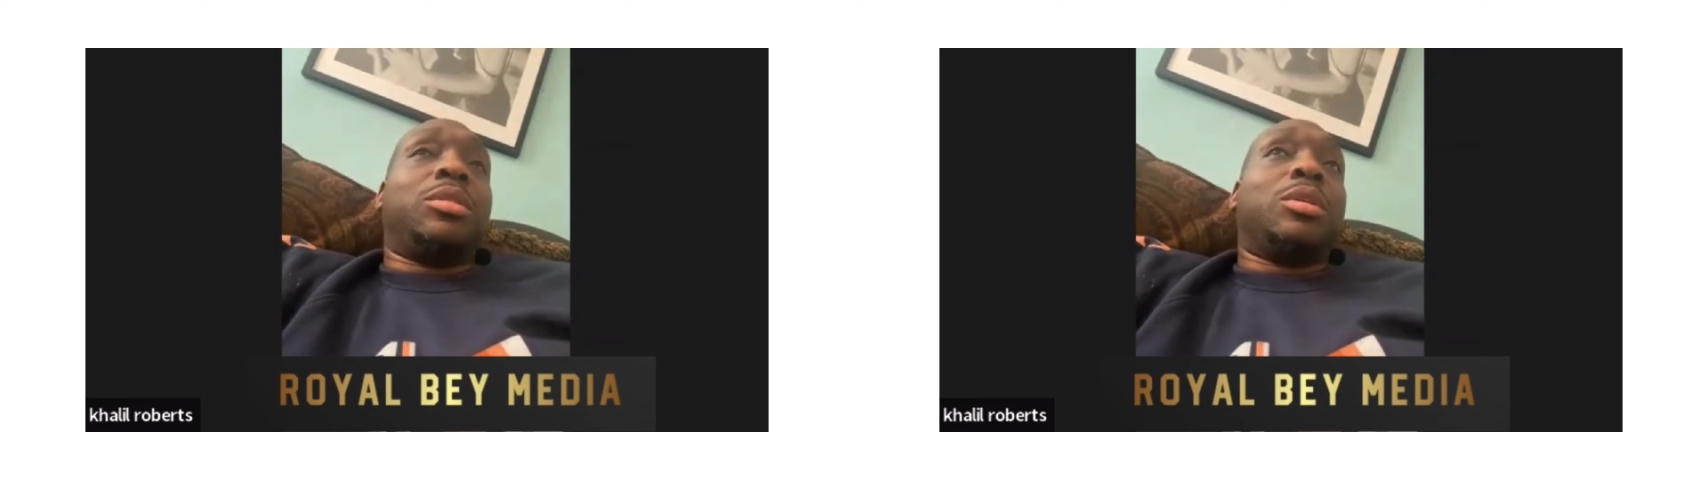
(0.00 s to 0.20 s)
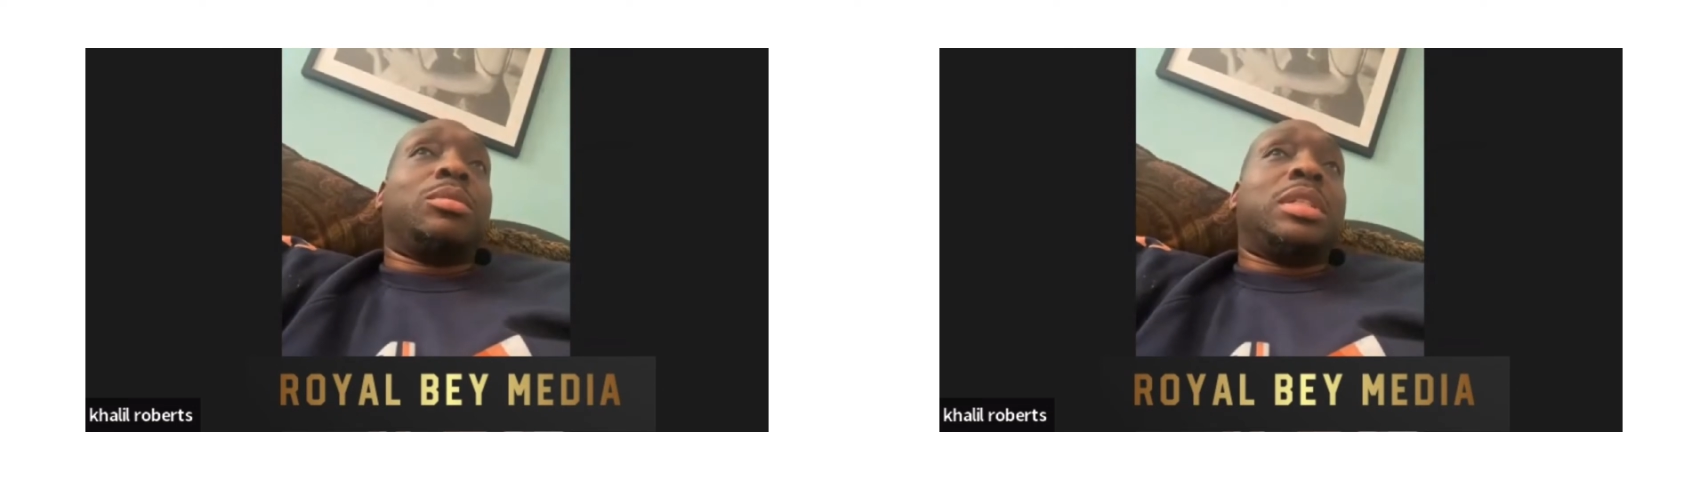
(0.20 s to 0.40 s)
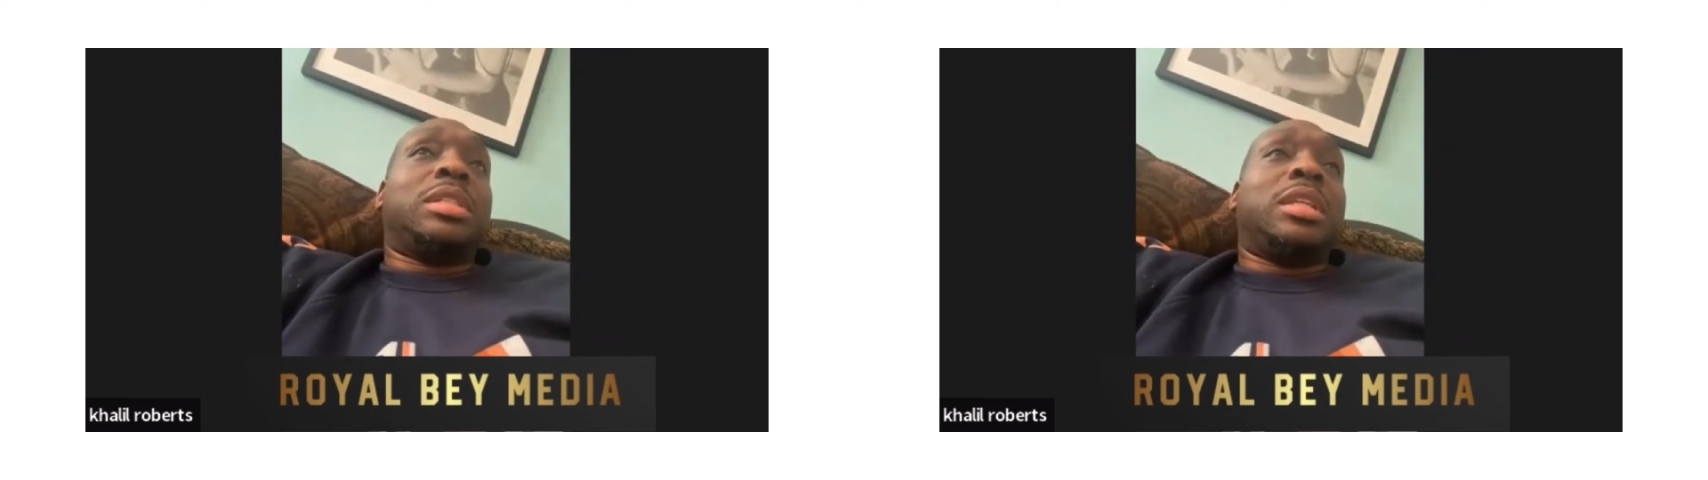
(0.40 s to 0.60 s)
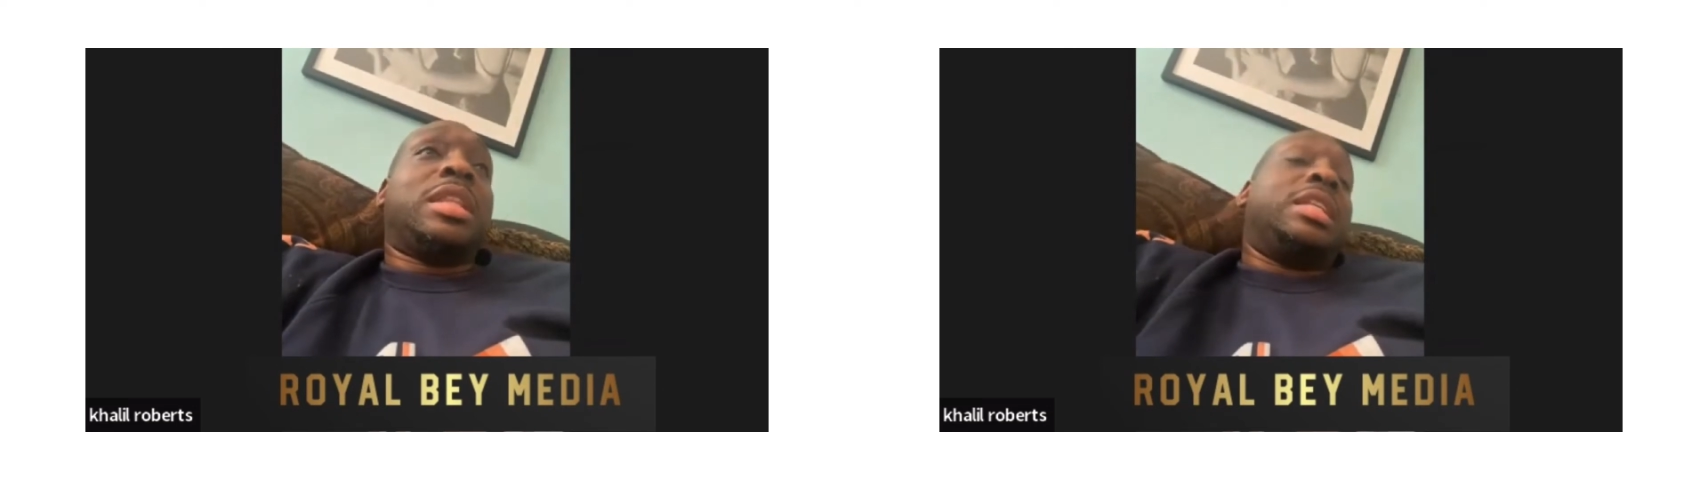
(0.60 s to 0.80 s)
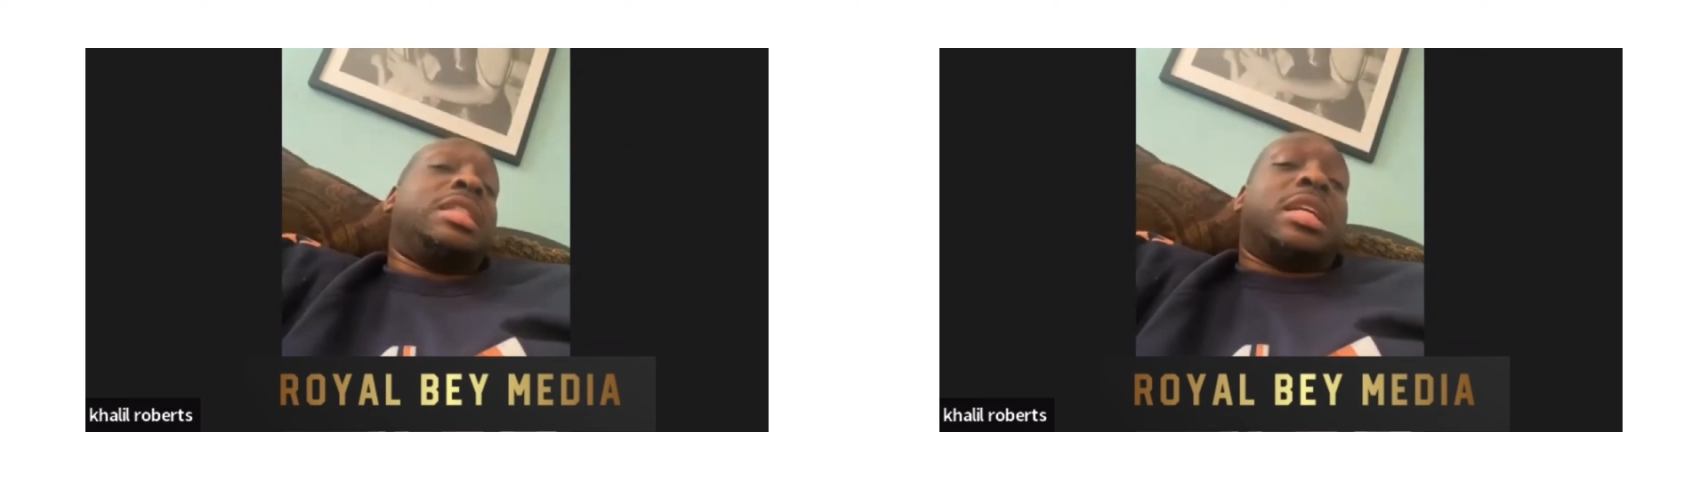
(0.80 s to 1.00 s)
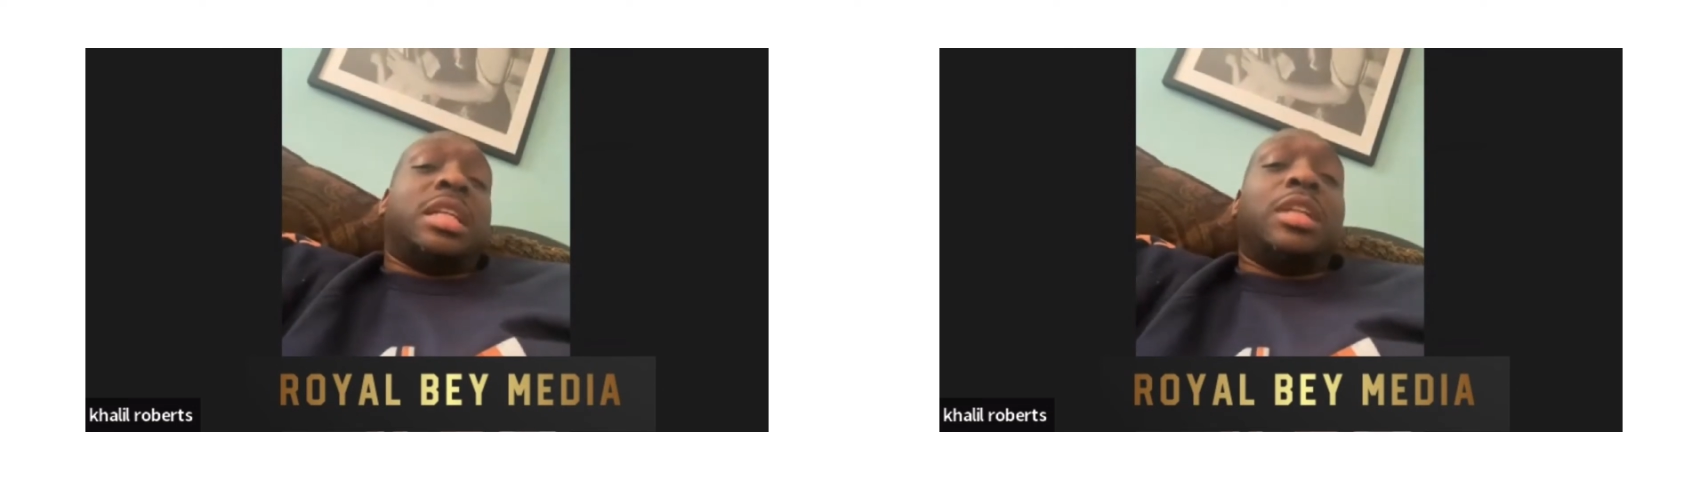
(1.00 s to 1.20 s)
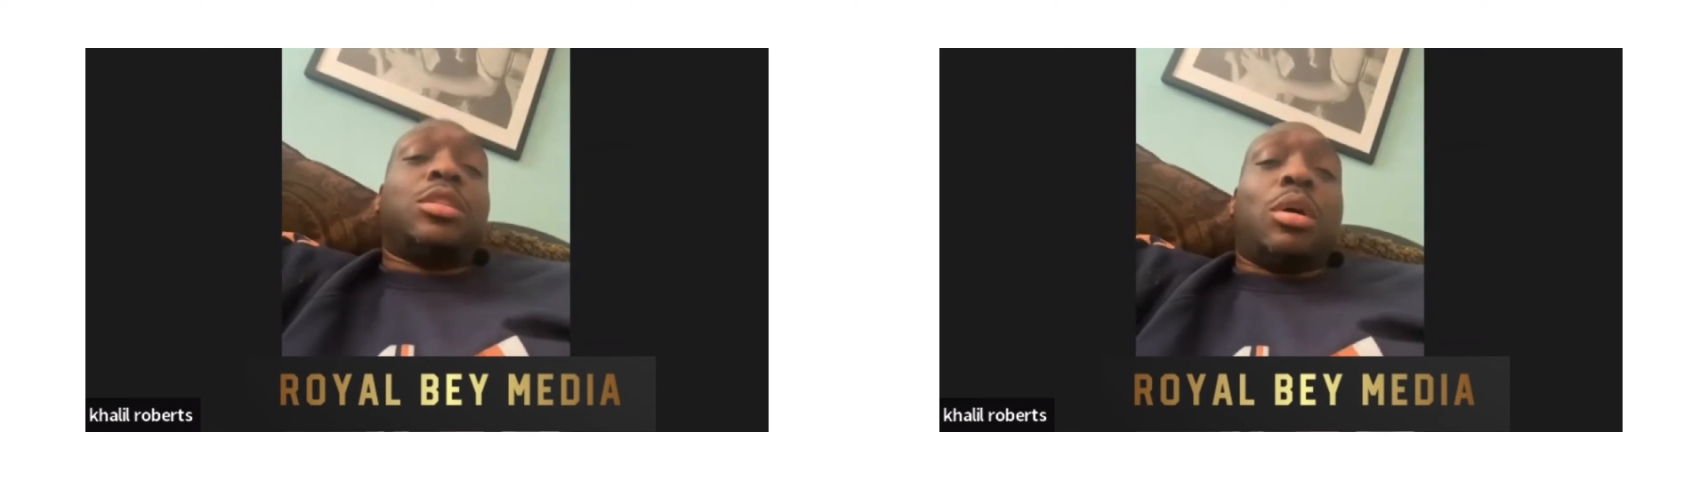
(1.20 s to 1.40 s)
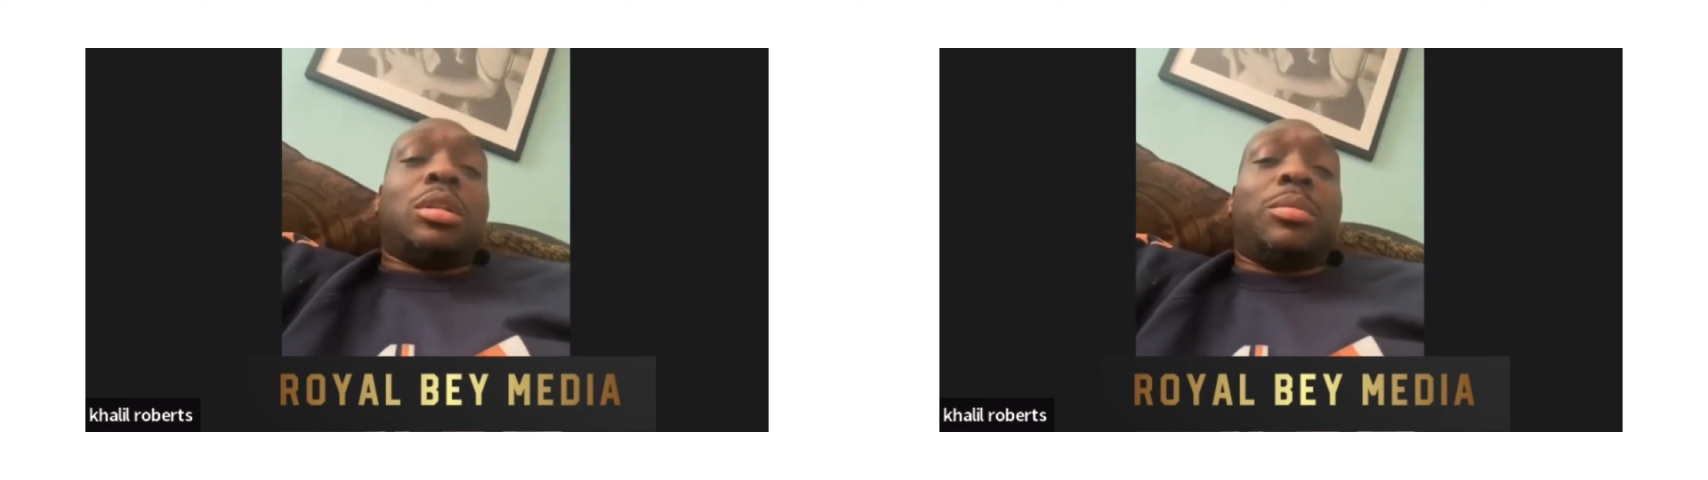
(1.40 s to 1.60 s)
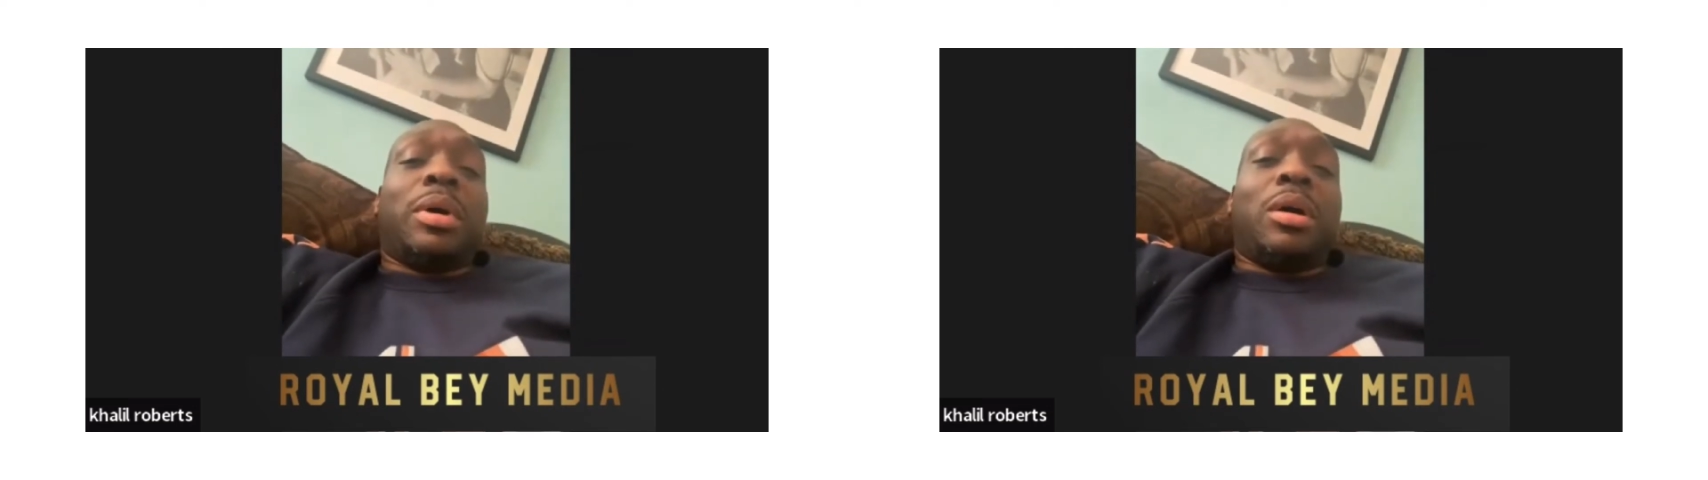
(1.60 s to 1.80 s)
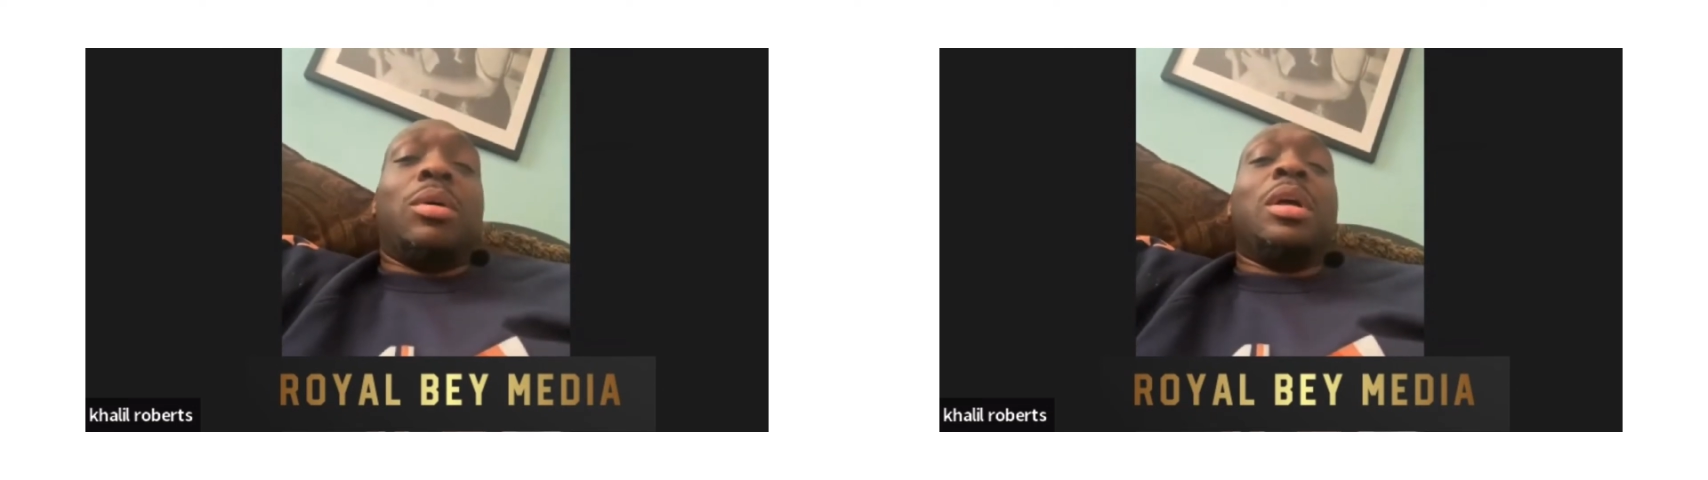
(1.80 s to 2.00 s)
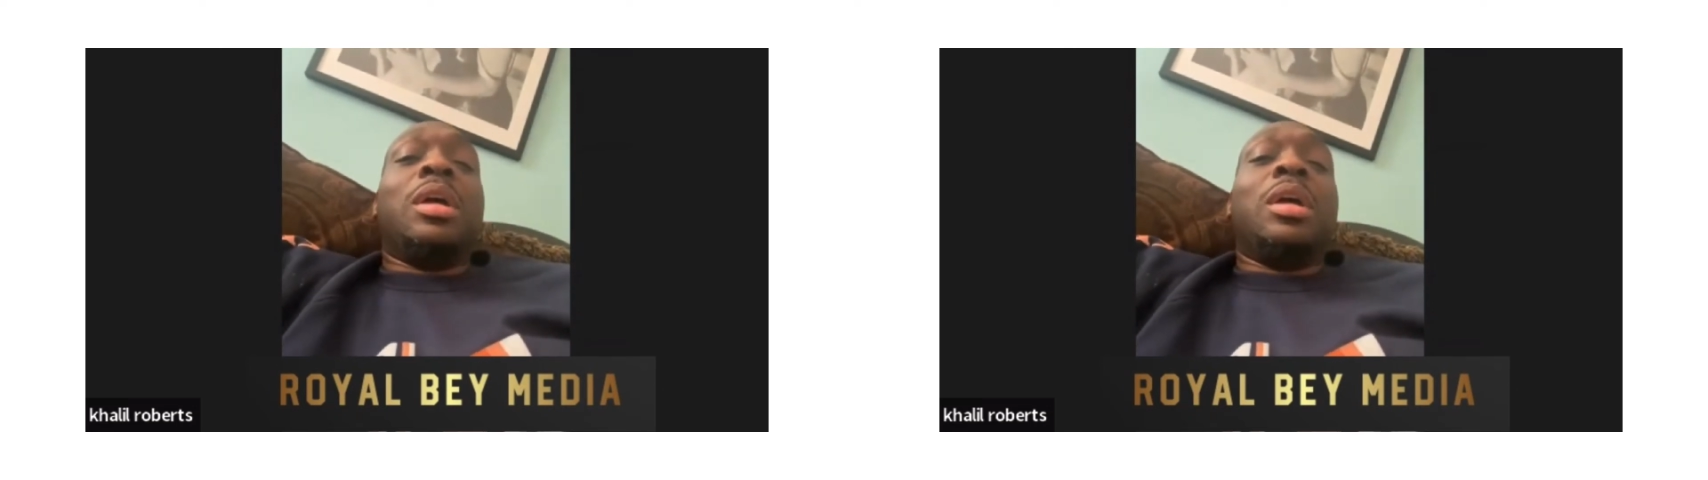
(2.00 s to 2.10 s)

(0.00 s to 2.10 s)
just the things that they talked about.